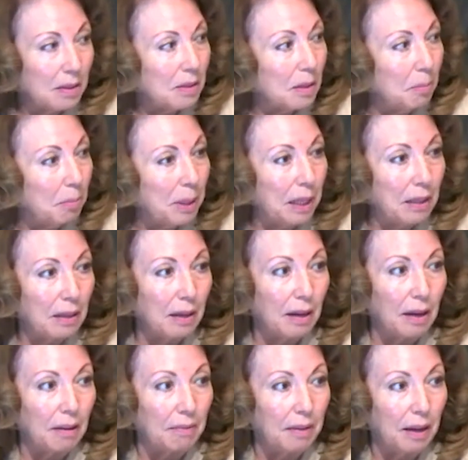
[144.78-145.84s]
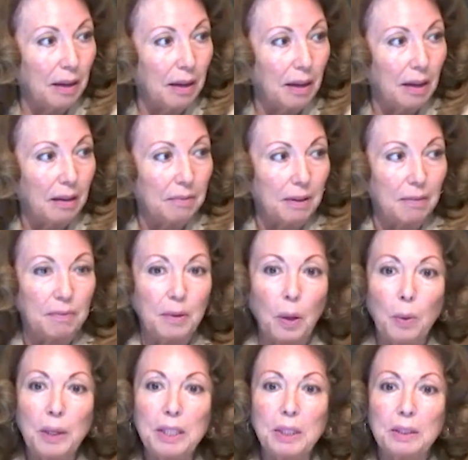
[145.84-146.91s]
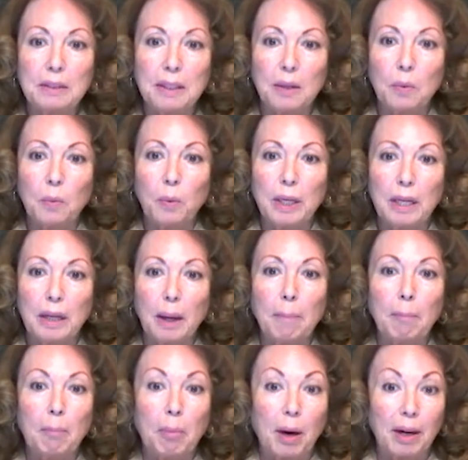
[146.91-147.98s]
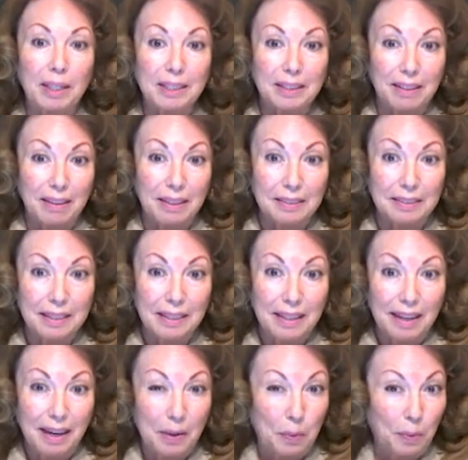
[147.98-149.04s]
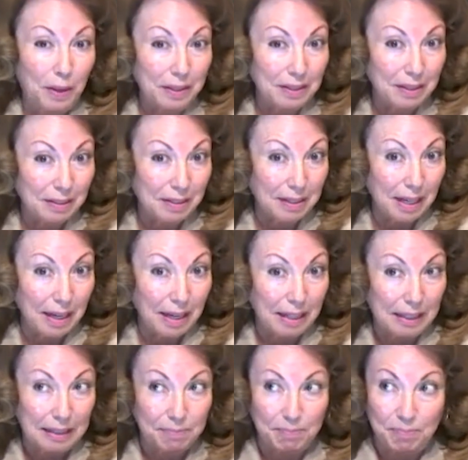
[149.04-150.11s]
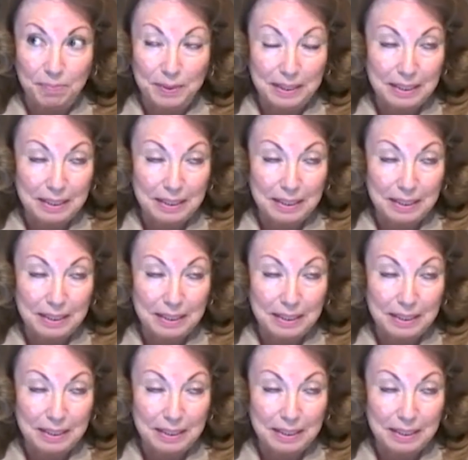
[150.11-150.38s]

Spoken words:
This is a bit of a voyage that we embarked on, I want to say,